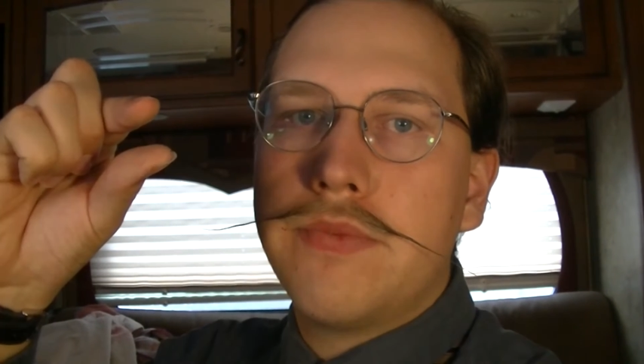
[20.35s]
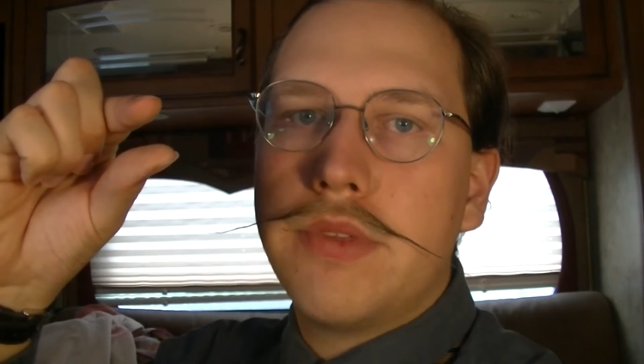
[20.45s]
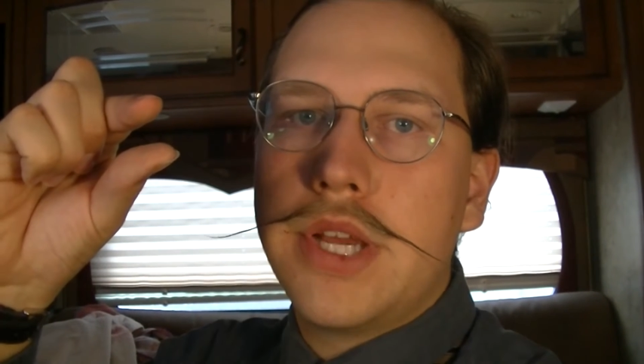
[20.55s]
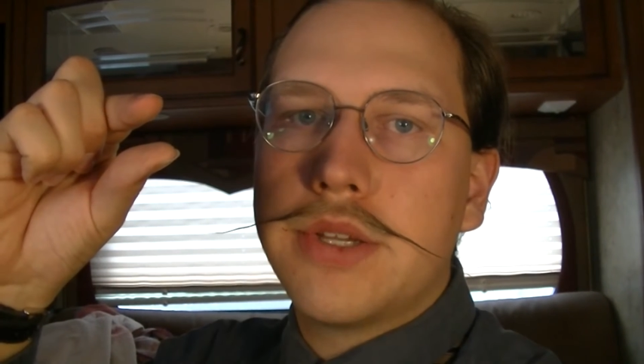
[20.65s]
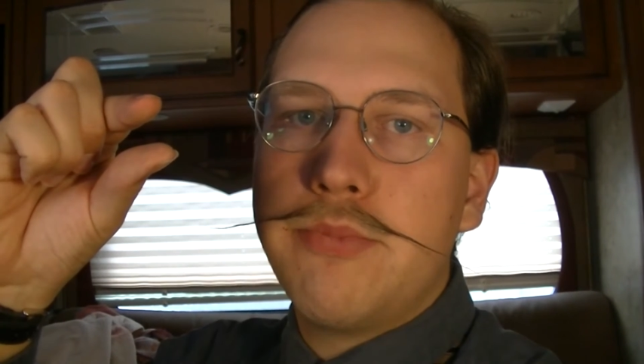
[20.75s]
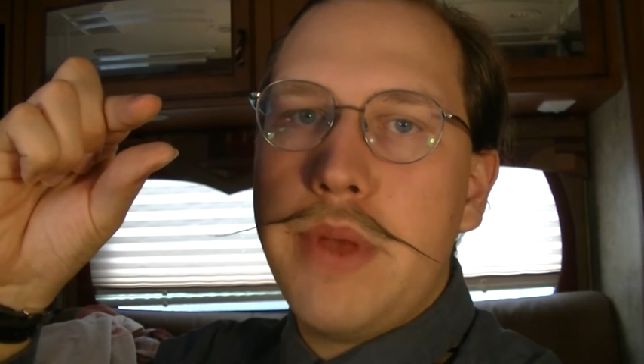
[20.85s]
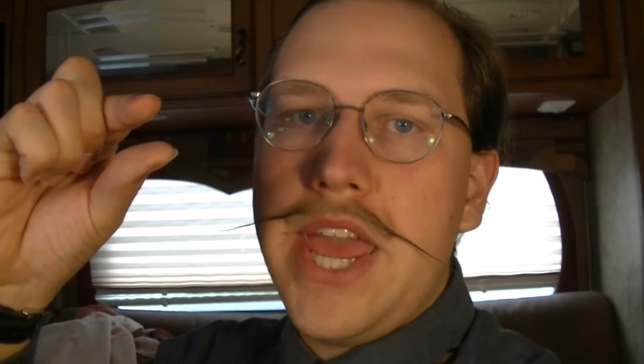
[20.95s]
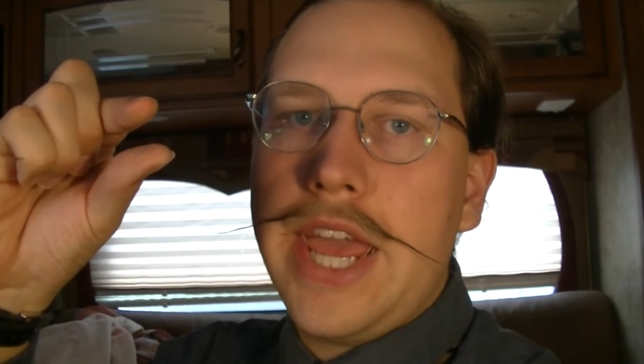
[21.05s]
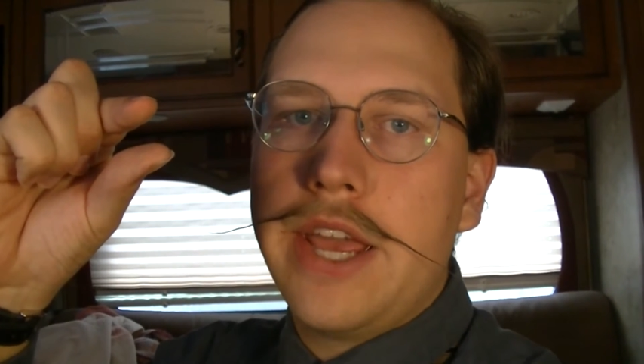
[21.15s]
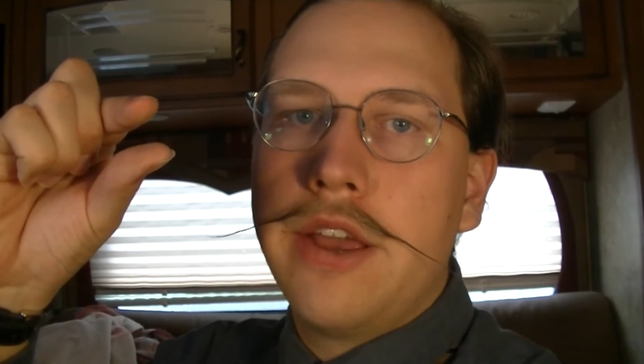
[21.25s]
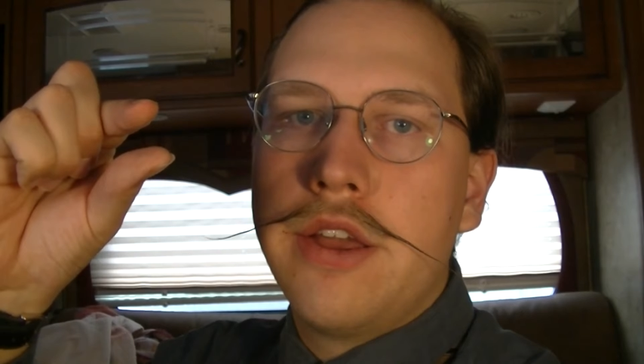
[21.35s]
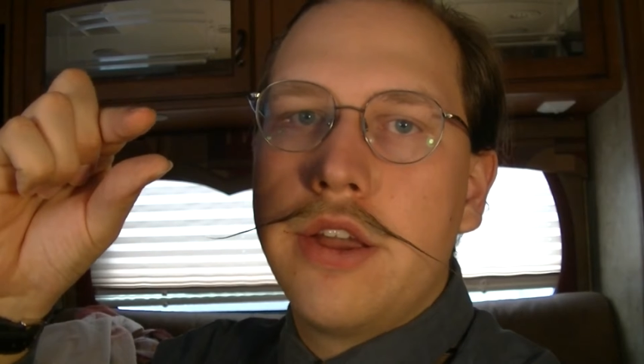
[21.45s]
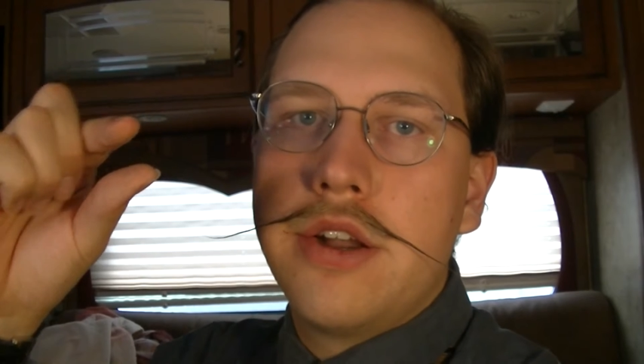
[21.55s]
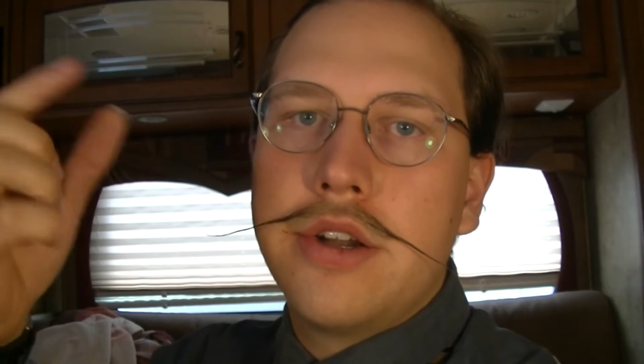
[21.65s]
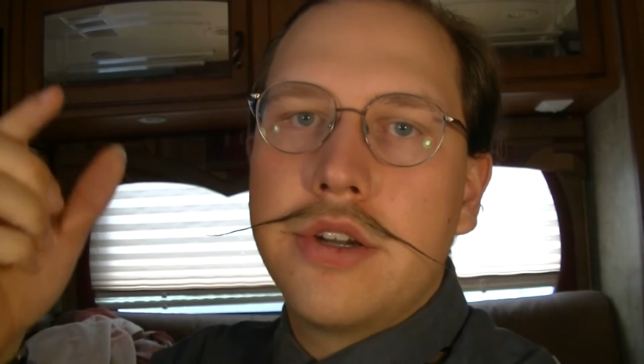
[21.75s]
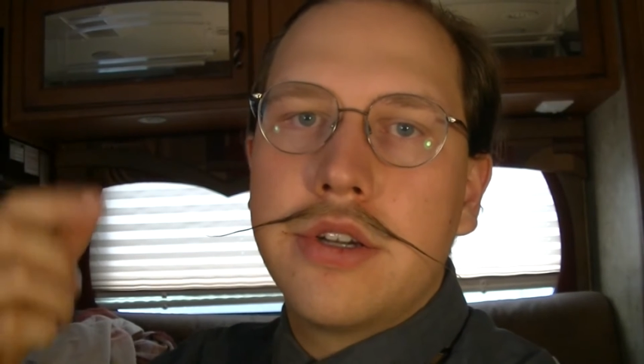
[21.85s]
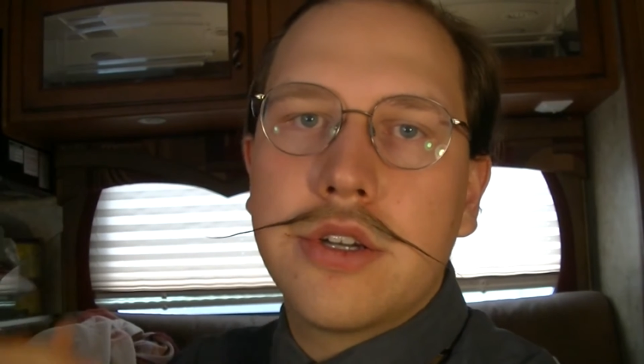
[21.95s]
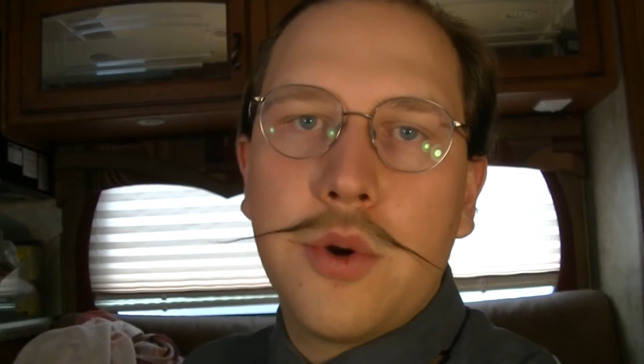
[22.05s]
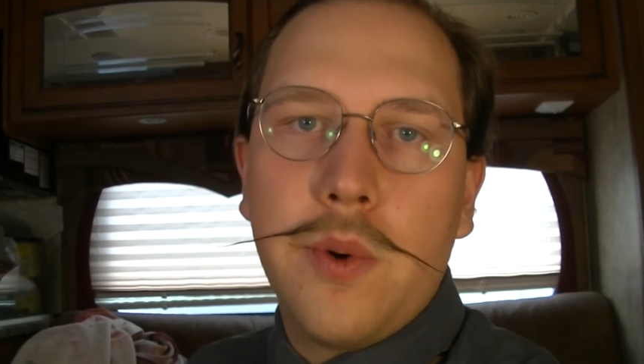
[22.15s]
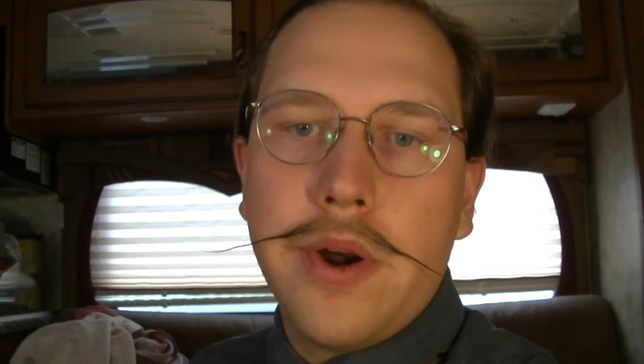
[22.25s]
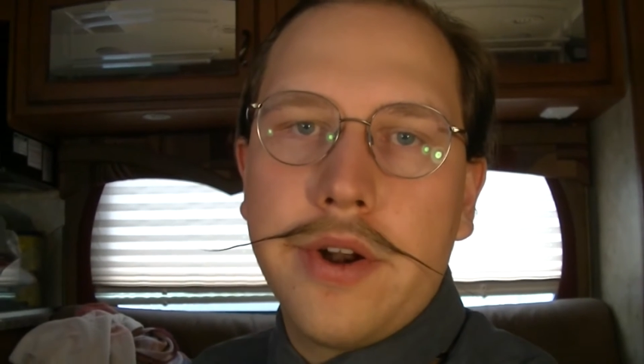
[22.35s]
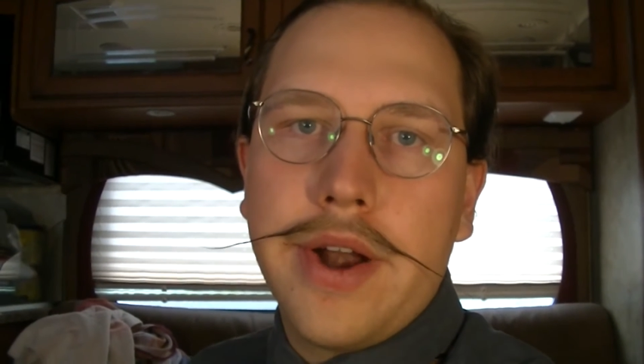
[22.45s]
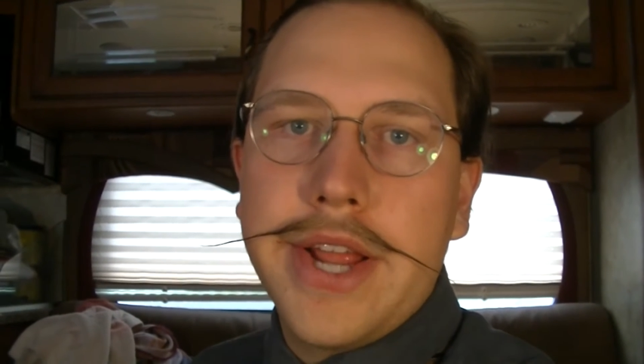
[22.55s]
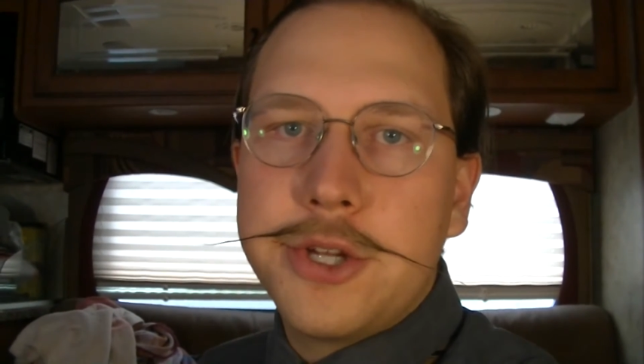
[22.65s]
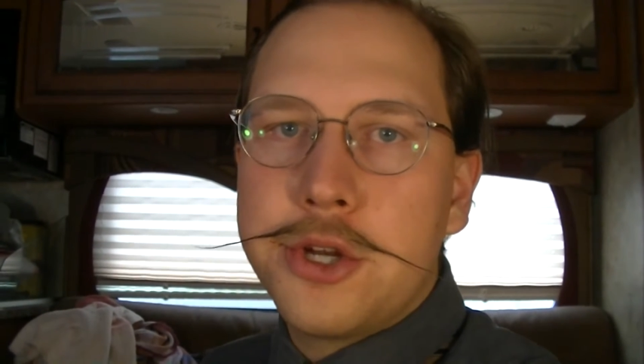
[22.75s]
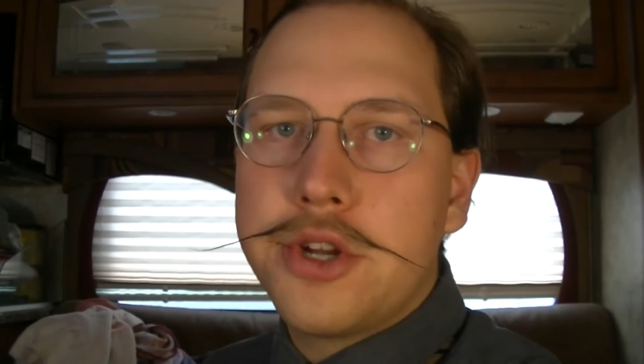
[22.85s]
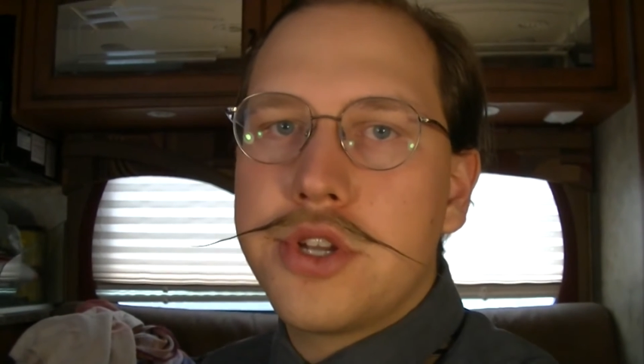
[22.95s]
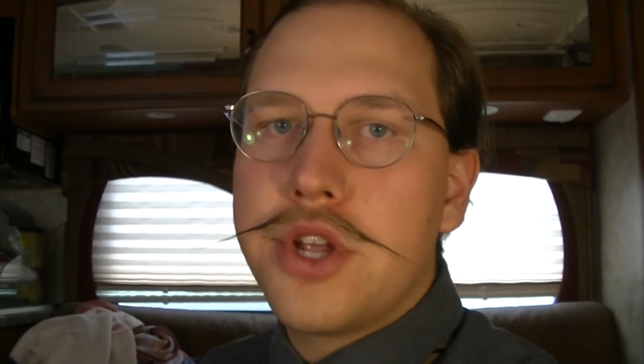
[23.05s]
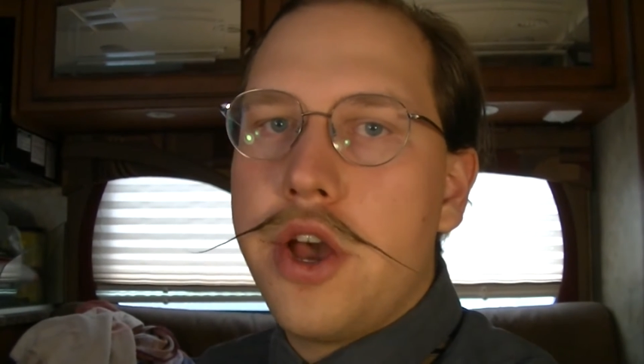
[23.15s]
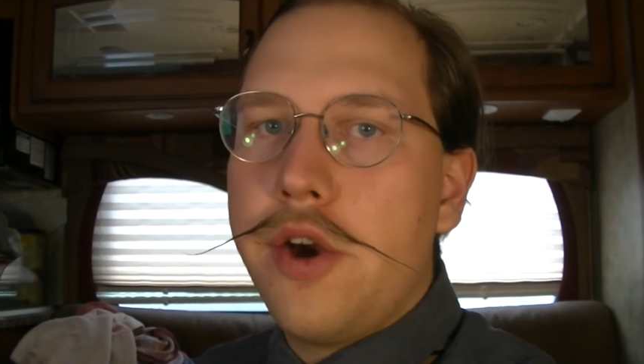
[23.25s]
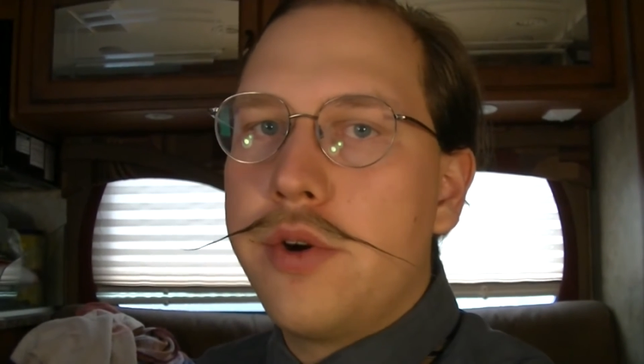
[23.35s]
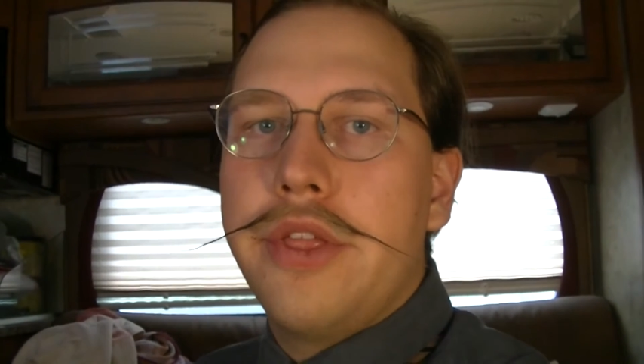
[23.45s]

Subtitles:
this big, quarter inch or so,